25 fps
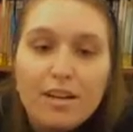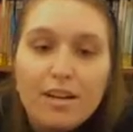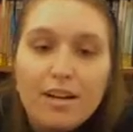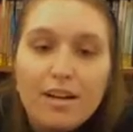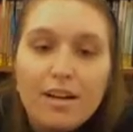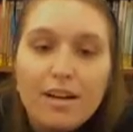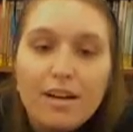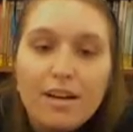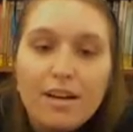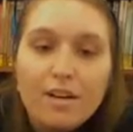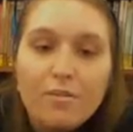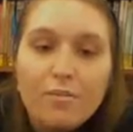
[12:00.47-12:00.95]

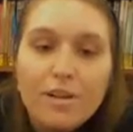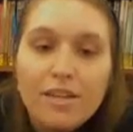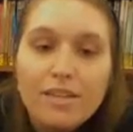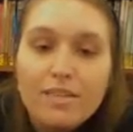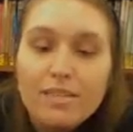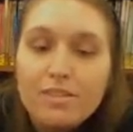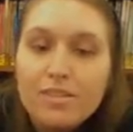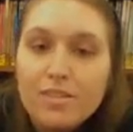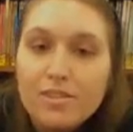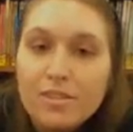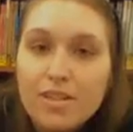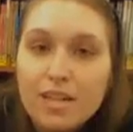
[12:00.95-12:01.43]
and
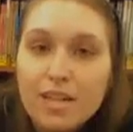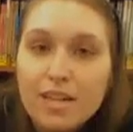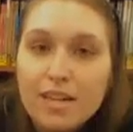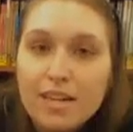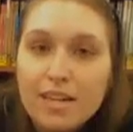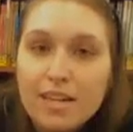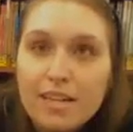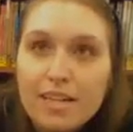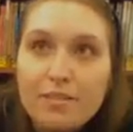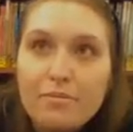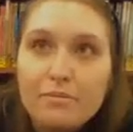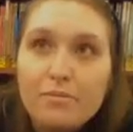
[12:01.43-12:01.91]
start
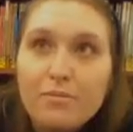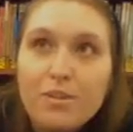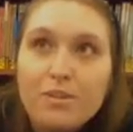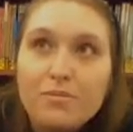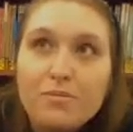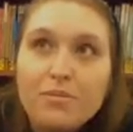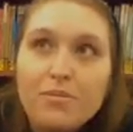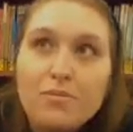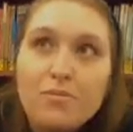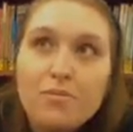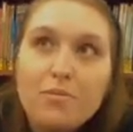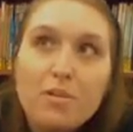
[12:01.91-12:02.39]
cutting it. But
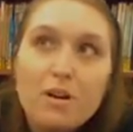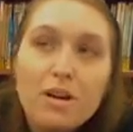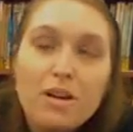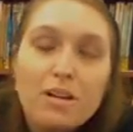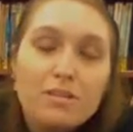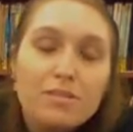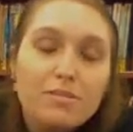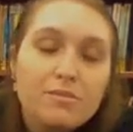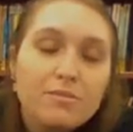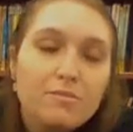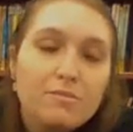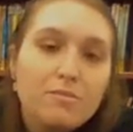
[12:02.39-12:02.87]
if you want
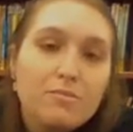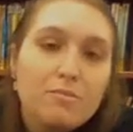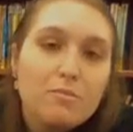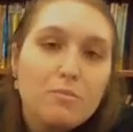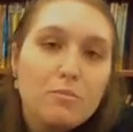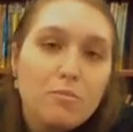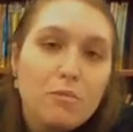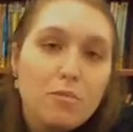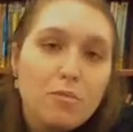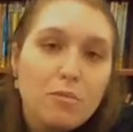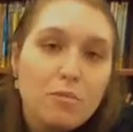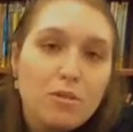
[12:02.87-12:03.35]

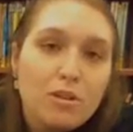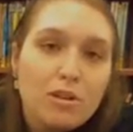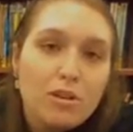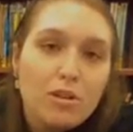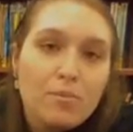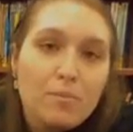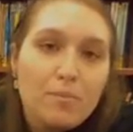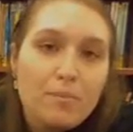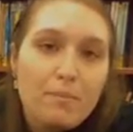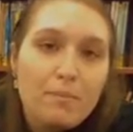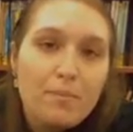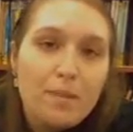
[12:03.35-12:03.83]
more
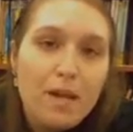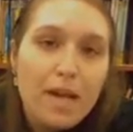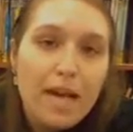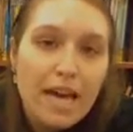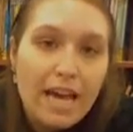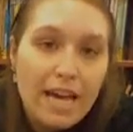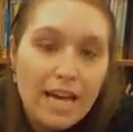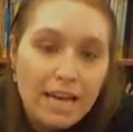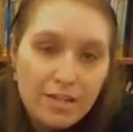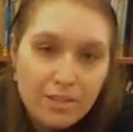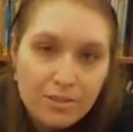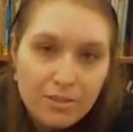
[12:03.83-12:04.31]

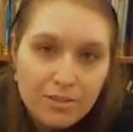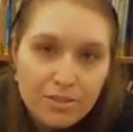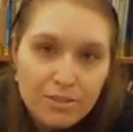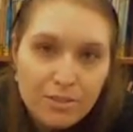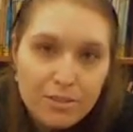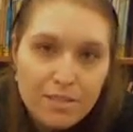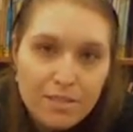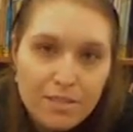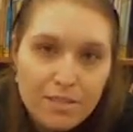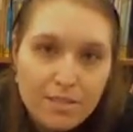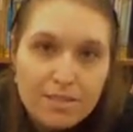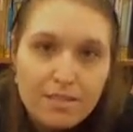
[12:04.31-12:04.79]

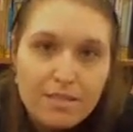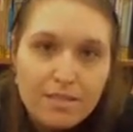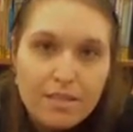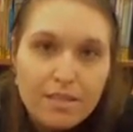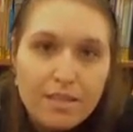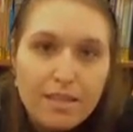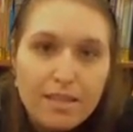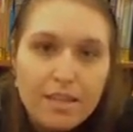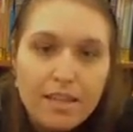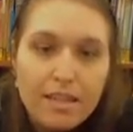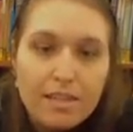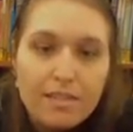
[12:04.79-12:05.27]
patterns
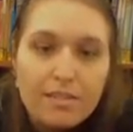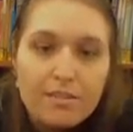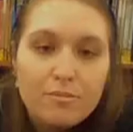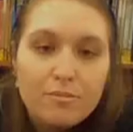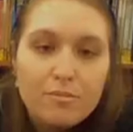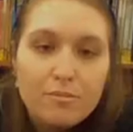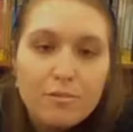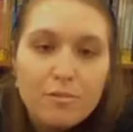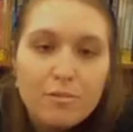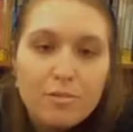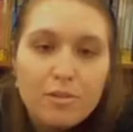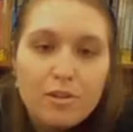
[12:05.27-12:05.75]
and
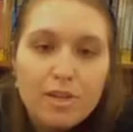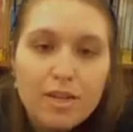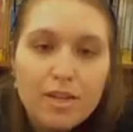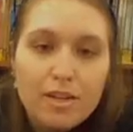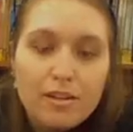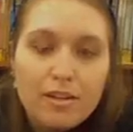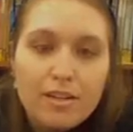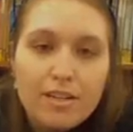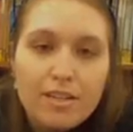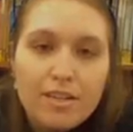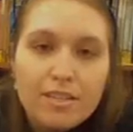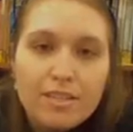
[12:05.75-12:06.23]
more
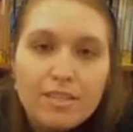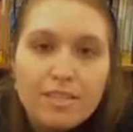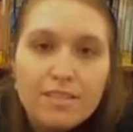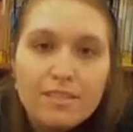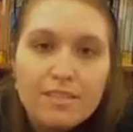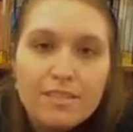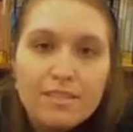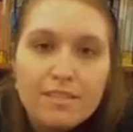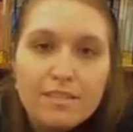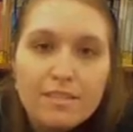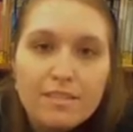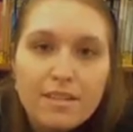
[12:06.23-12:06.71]
areas
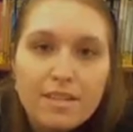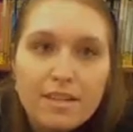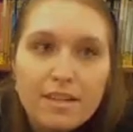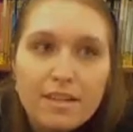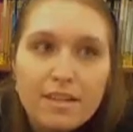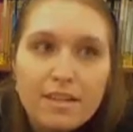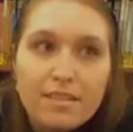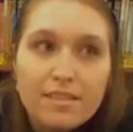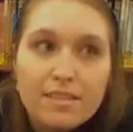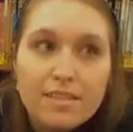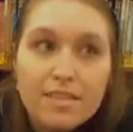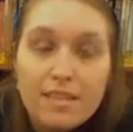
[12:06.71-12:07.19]

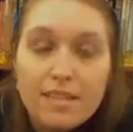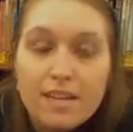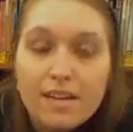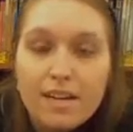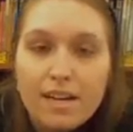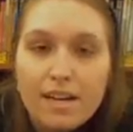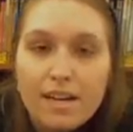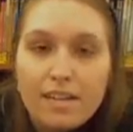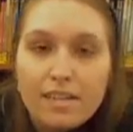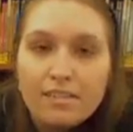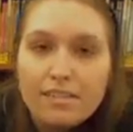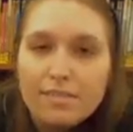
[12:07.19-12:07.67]
to
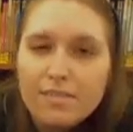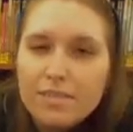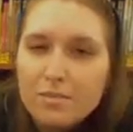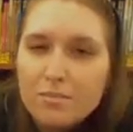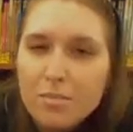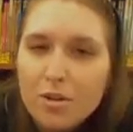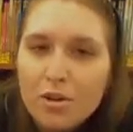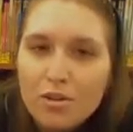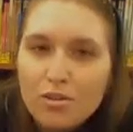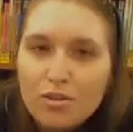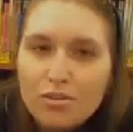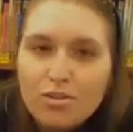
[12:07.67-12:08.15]
cut,
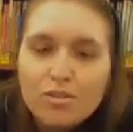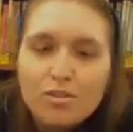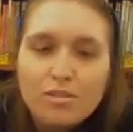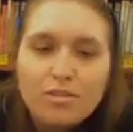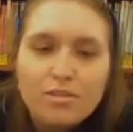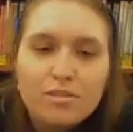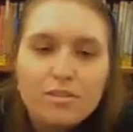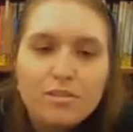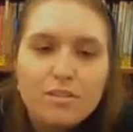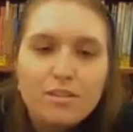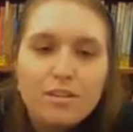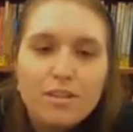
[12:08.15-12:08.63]
smaller
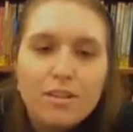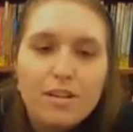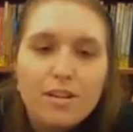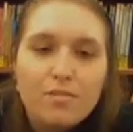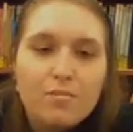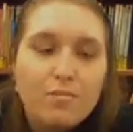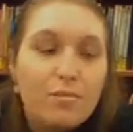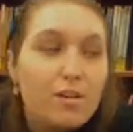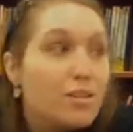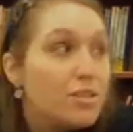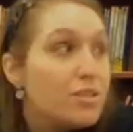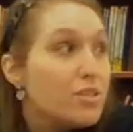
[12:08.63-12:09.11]

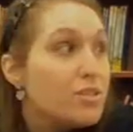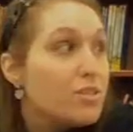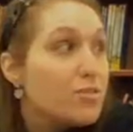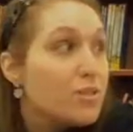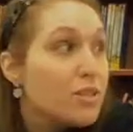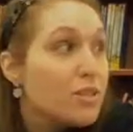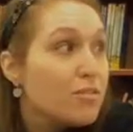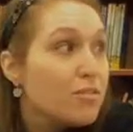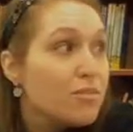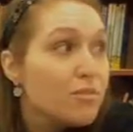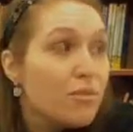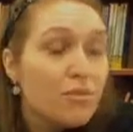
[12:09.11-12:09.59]
ones, you
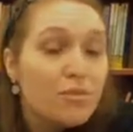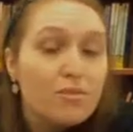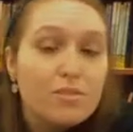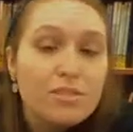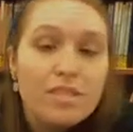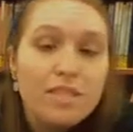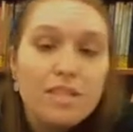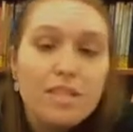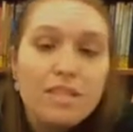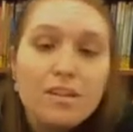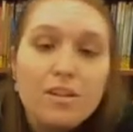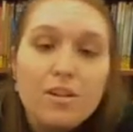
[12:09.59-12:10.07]
can fold
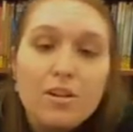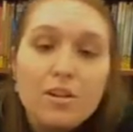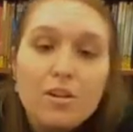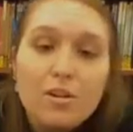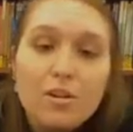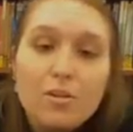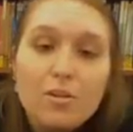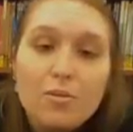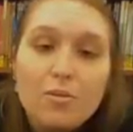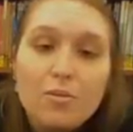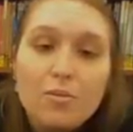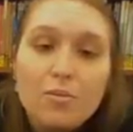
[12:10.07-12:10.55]
it
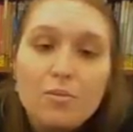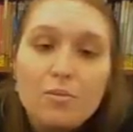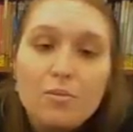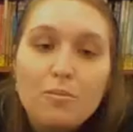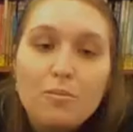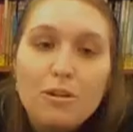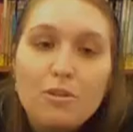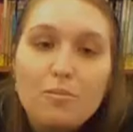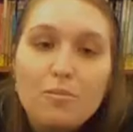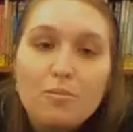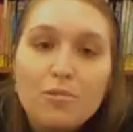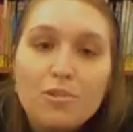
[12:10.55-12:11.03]

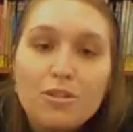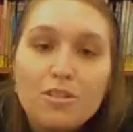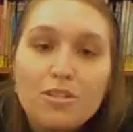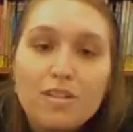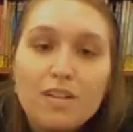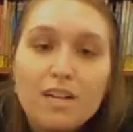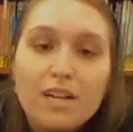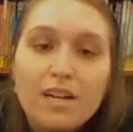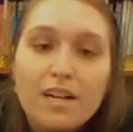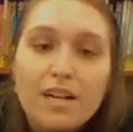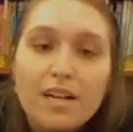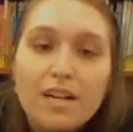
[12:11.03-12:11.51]
one more
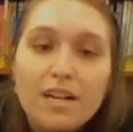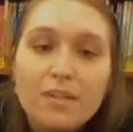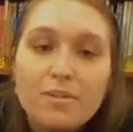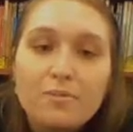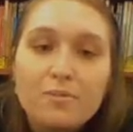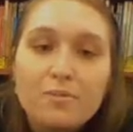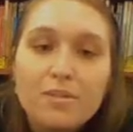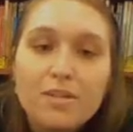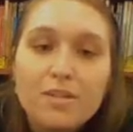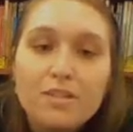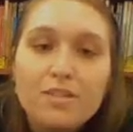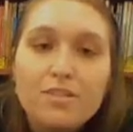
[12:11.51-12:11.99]

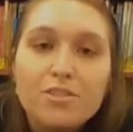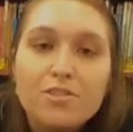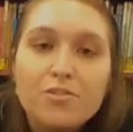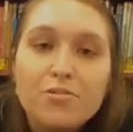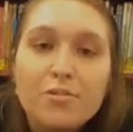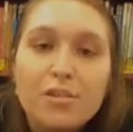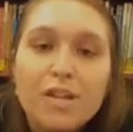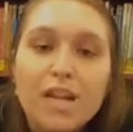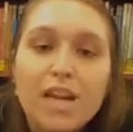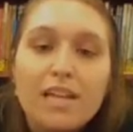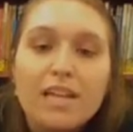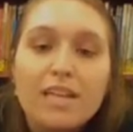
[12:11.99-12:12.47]
time into
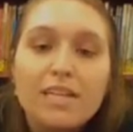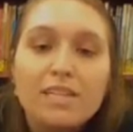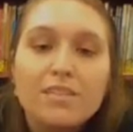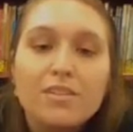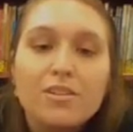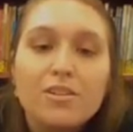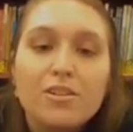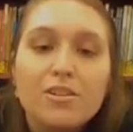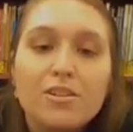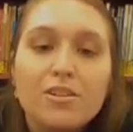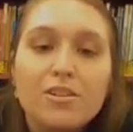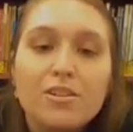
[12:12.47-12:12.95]
what I like to
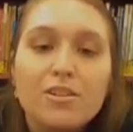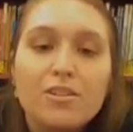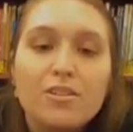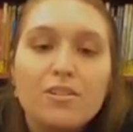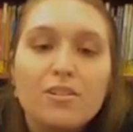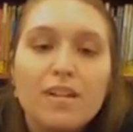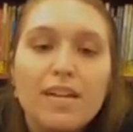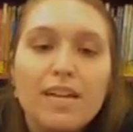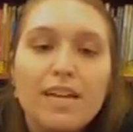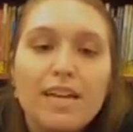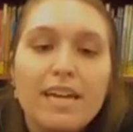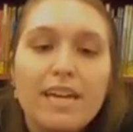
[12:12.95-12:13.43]
call
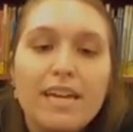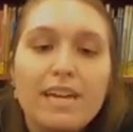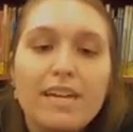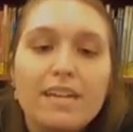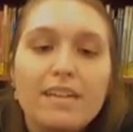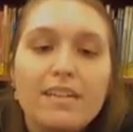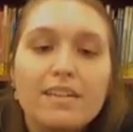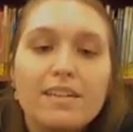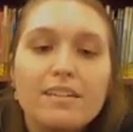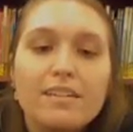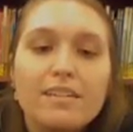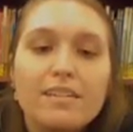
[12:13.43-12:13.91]
a
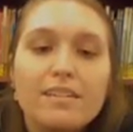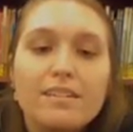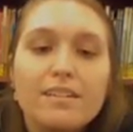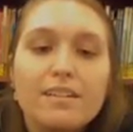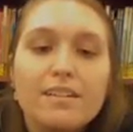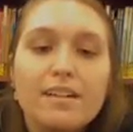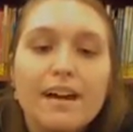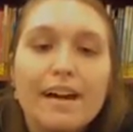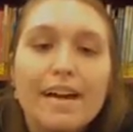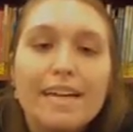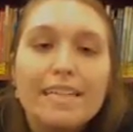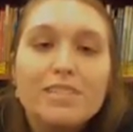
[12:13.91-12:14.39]

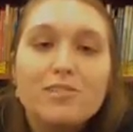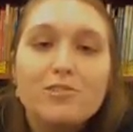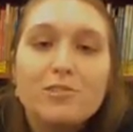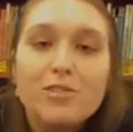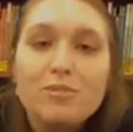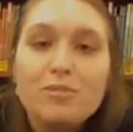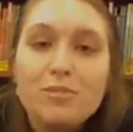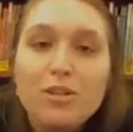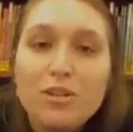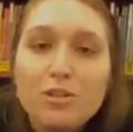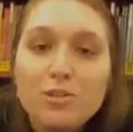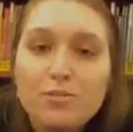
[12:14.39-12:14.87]
ice
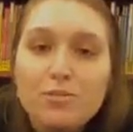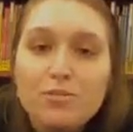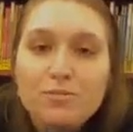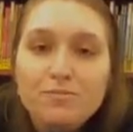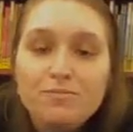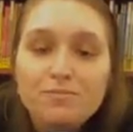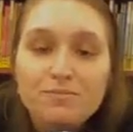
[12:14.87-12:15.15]
cream cone.